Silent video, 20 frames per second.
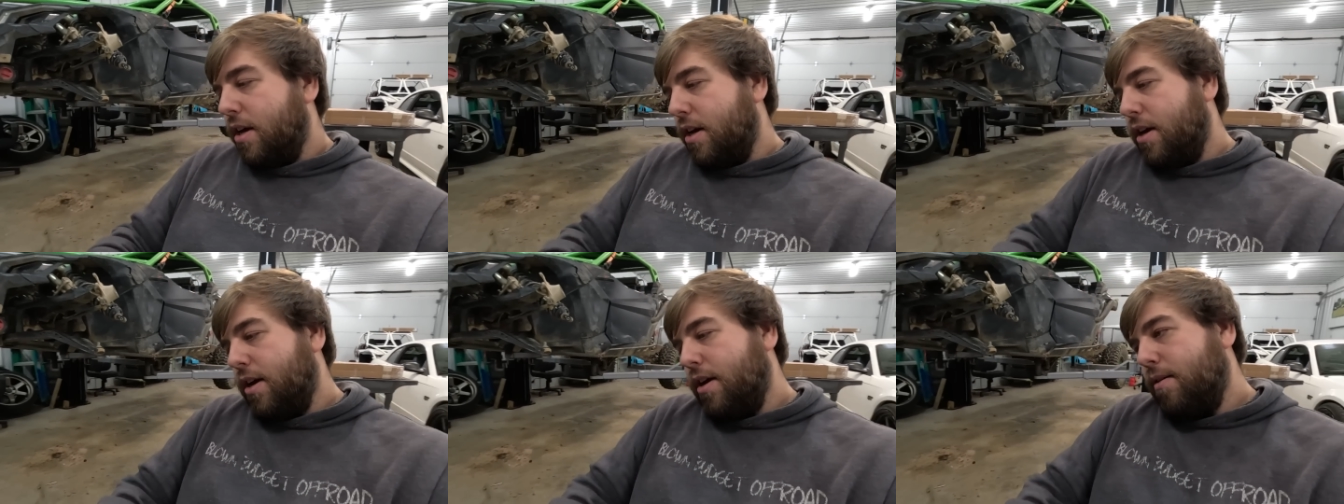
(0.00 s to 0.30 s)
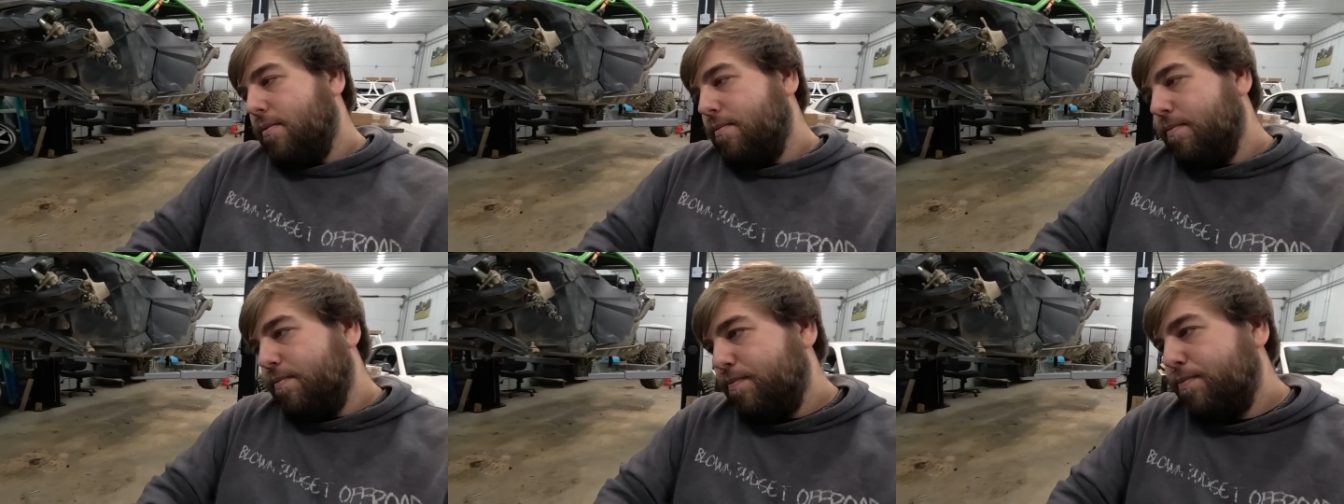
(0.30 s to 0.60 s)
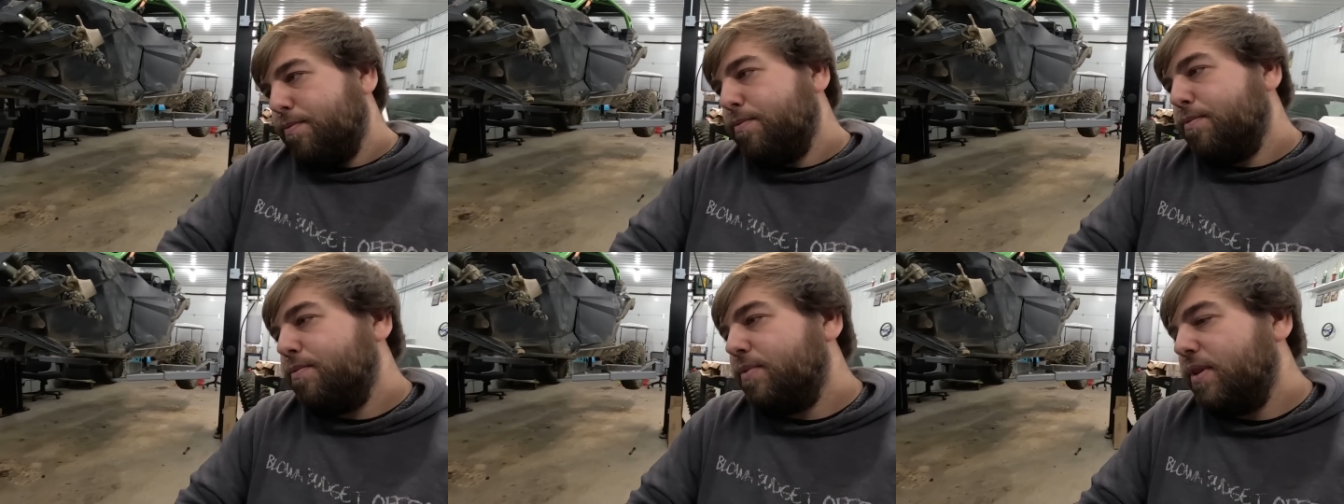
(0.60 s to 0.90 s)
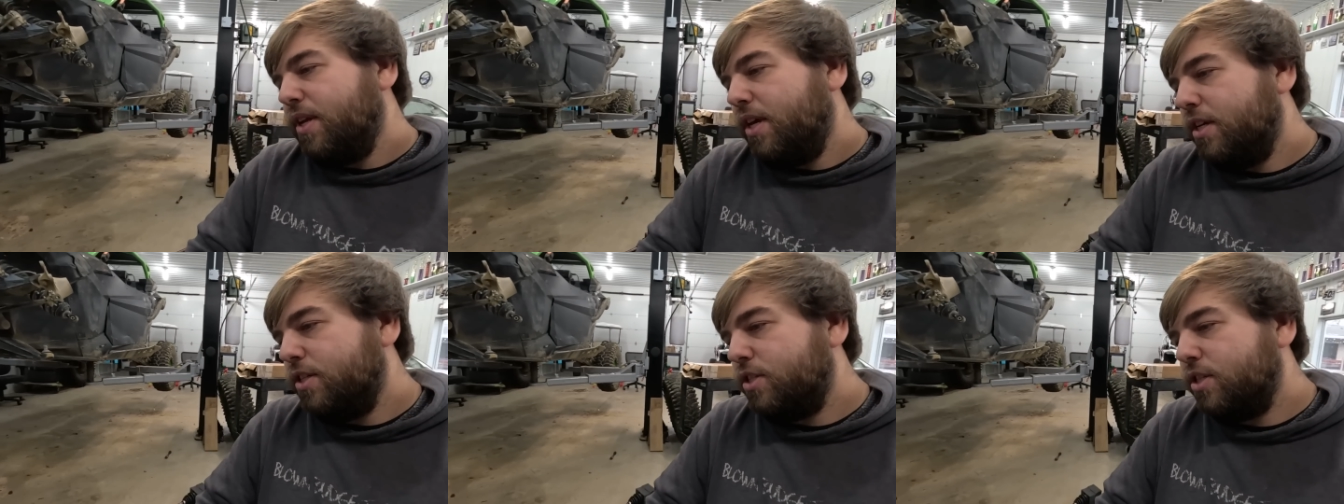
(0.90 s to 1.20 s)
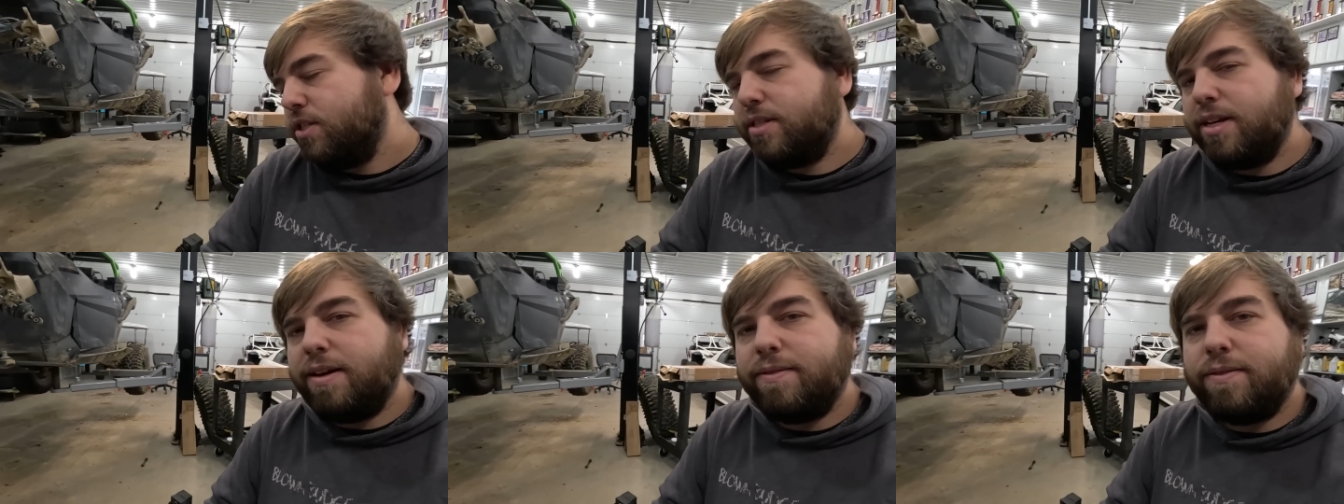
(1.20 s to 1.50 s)
Um, it
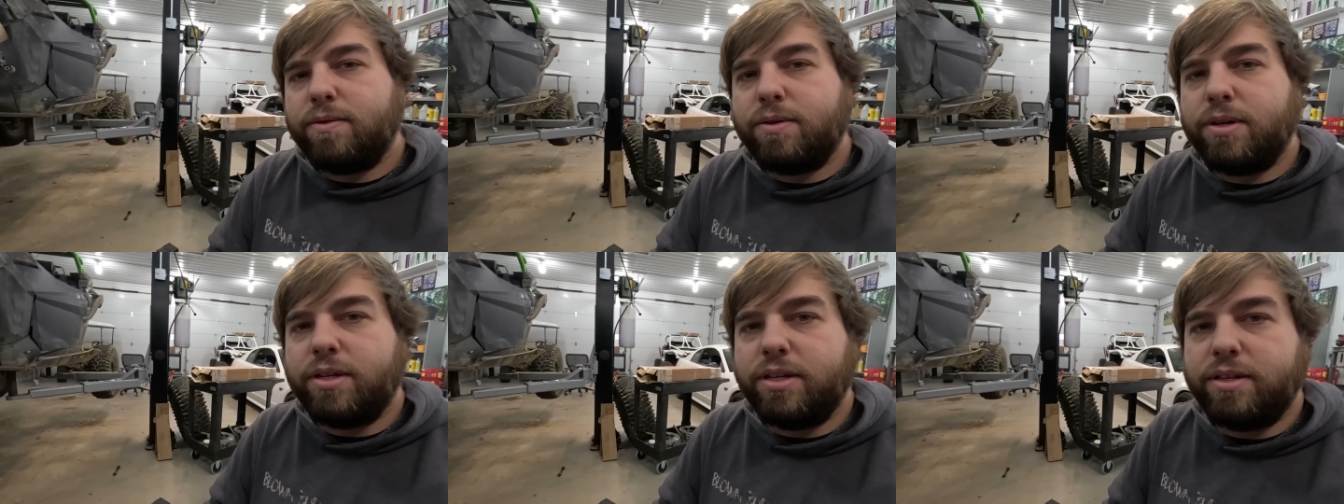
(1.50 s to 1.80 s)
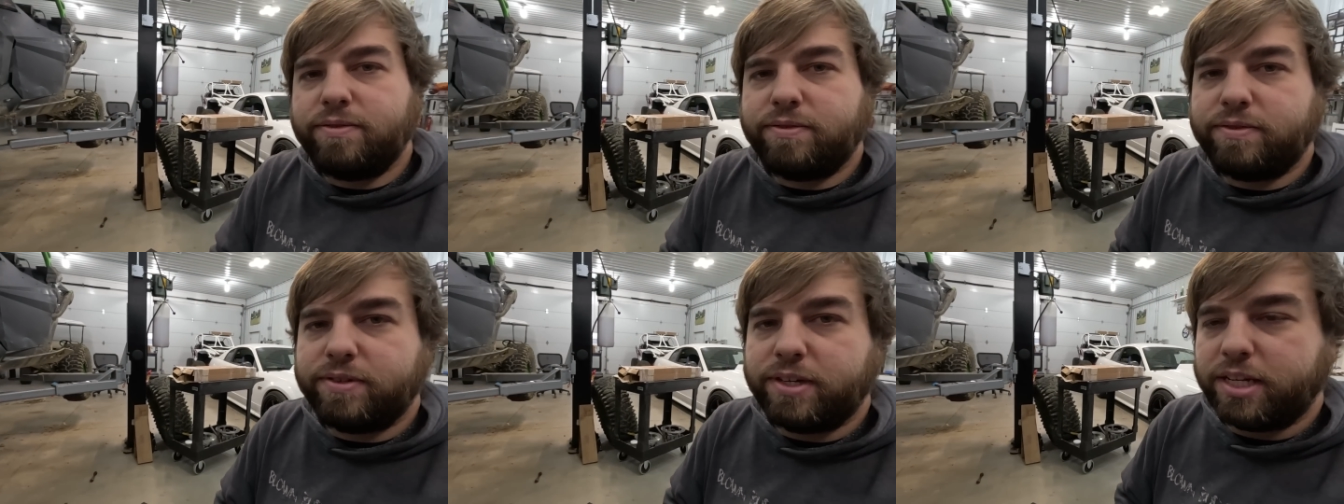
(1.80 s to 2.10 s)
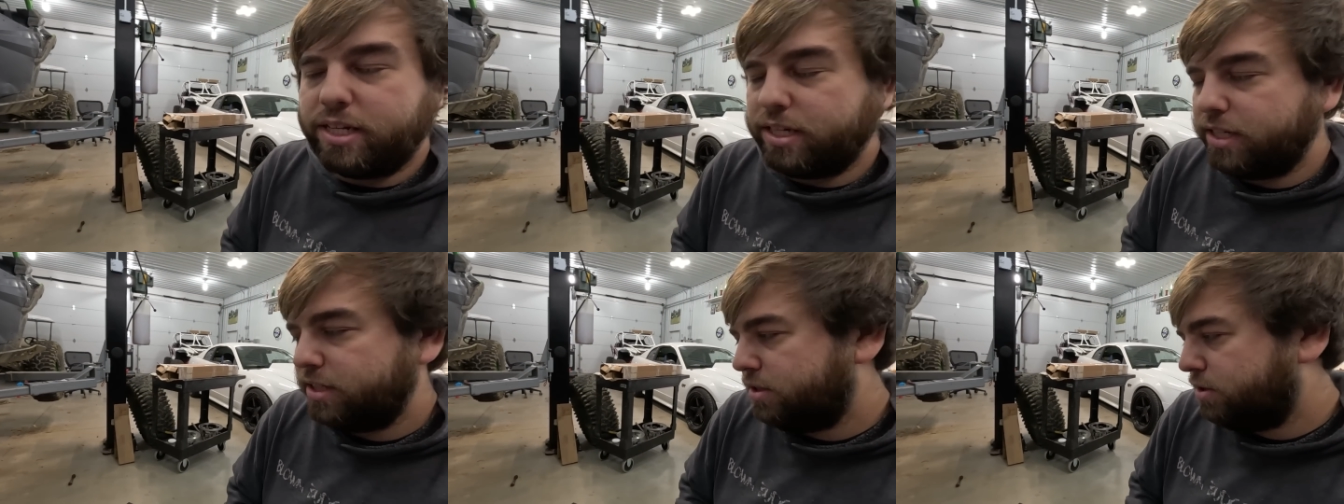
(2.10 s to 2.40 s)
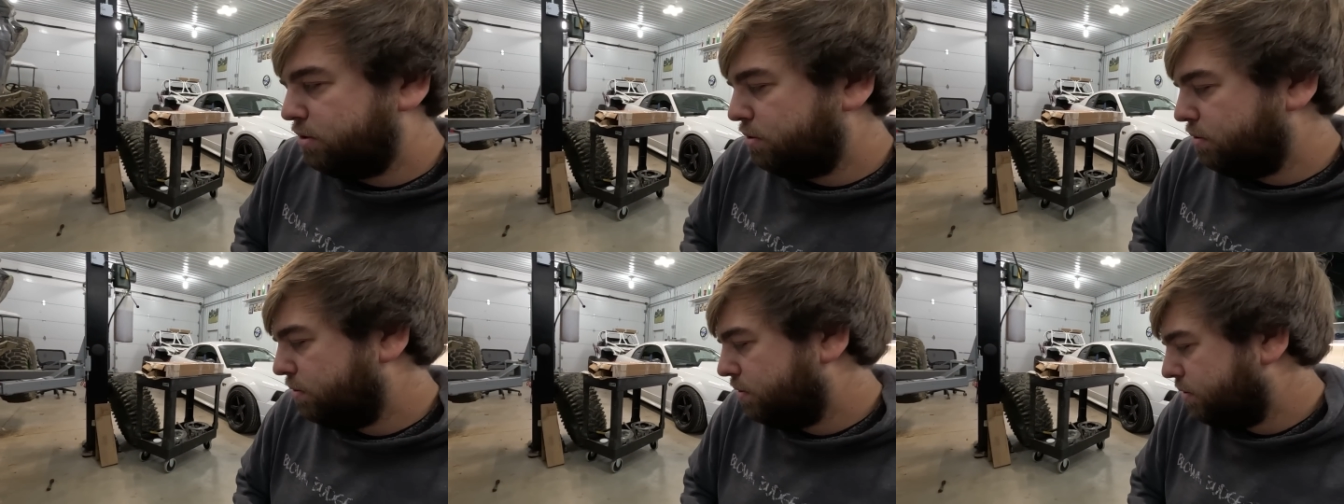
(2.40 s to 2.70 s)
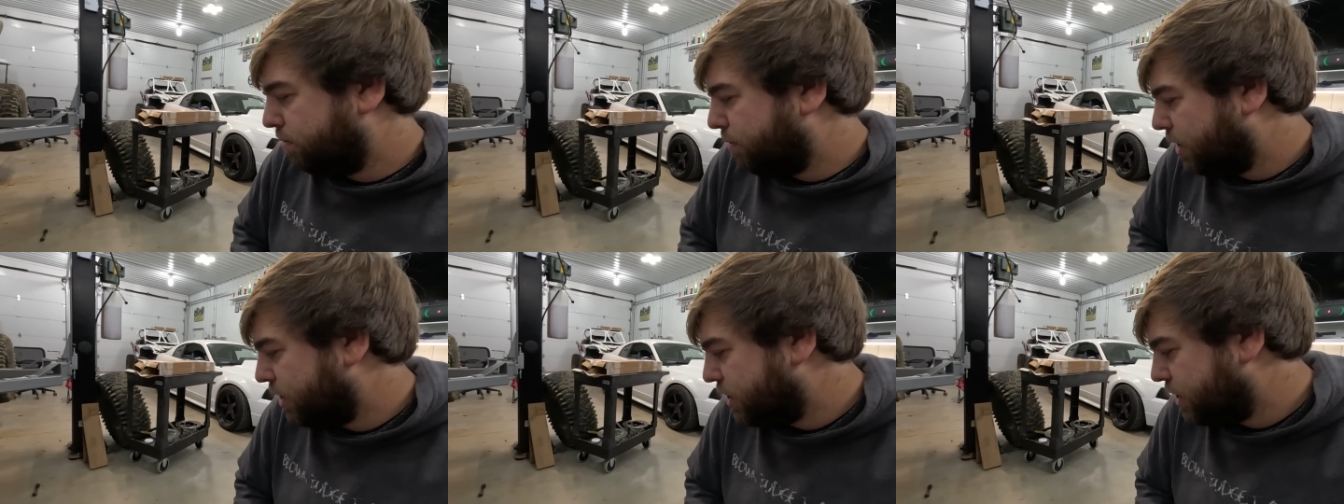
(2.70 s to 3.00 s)
just never really fit into
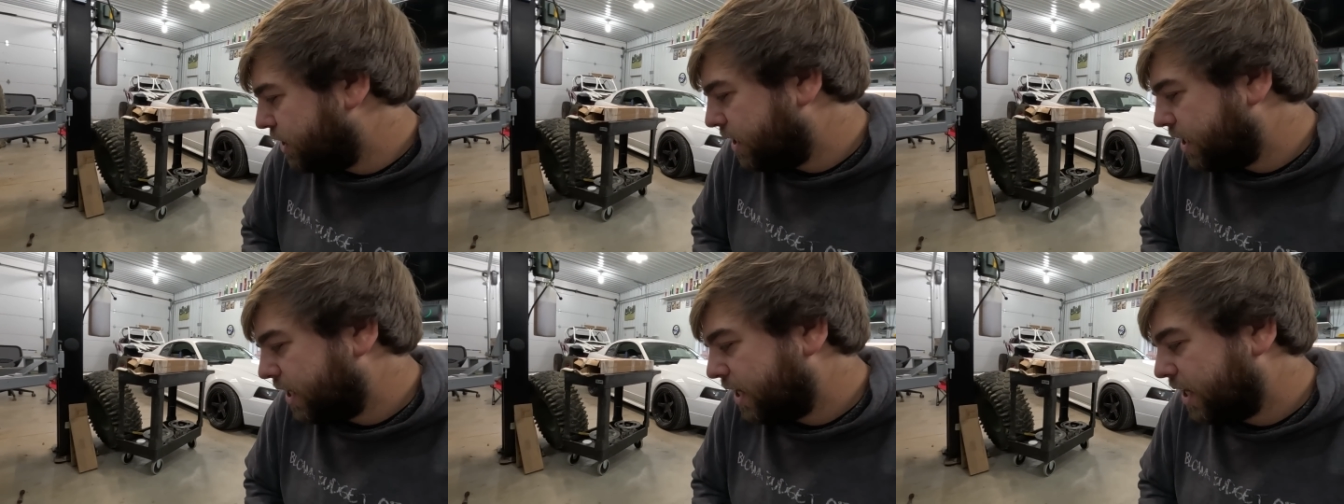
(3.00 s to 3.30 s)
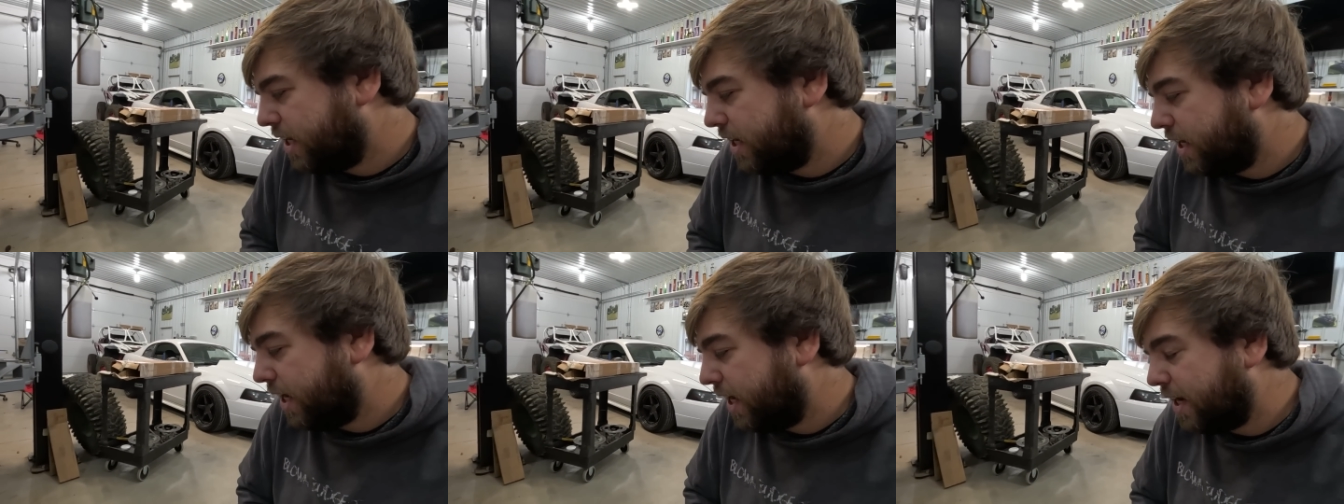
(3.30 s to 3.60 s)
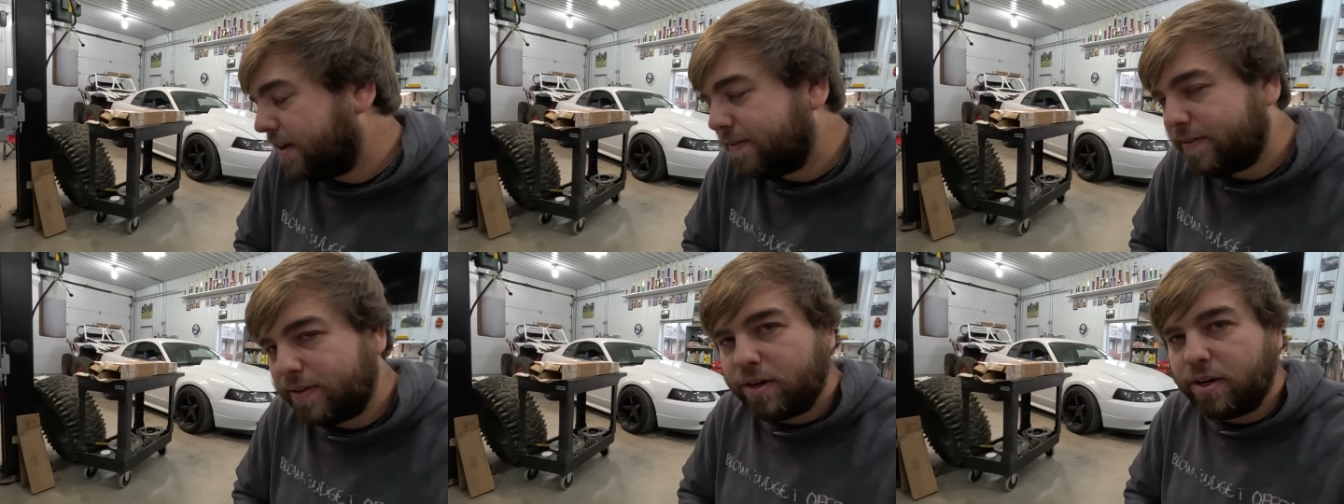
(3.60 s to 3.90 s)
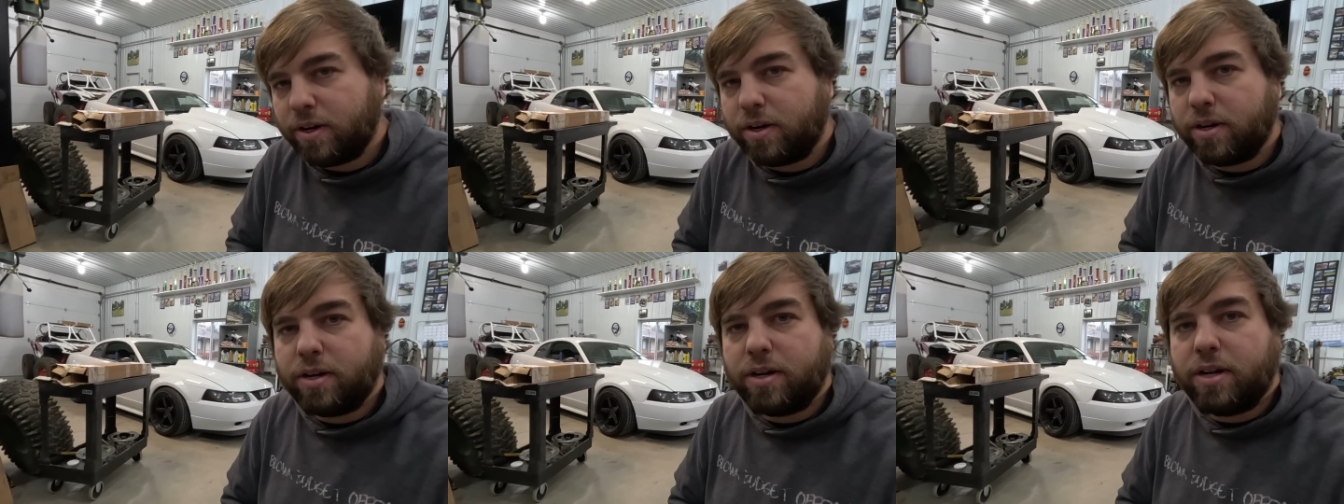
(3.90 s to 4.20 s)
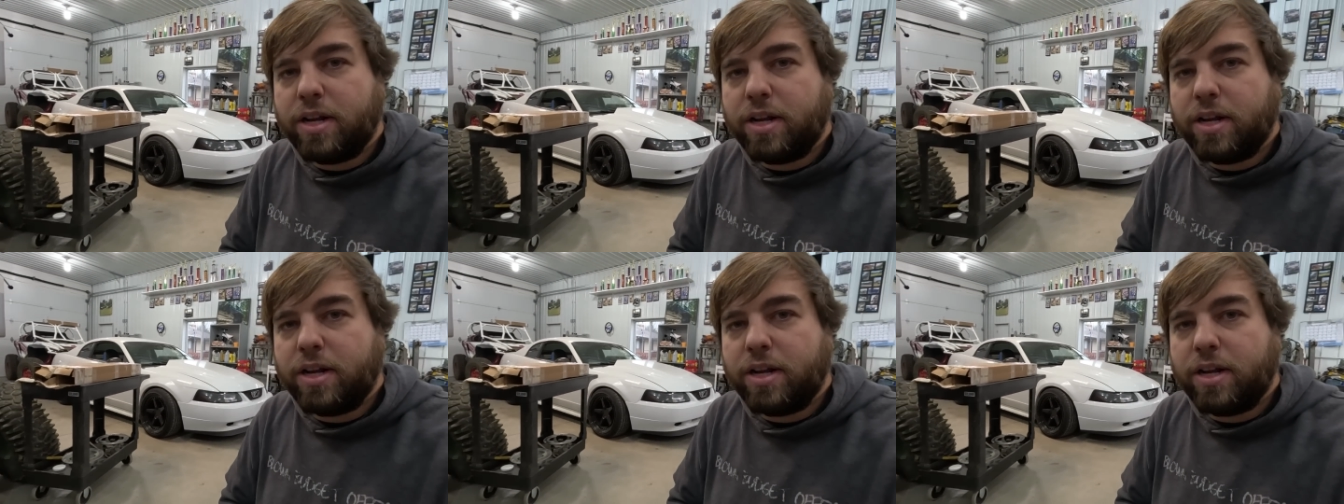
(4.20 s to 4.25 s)
the budget, and I never,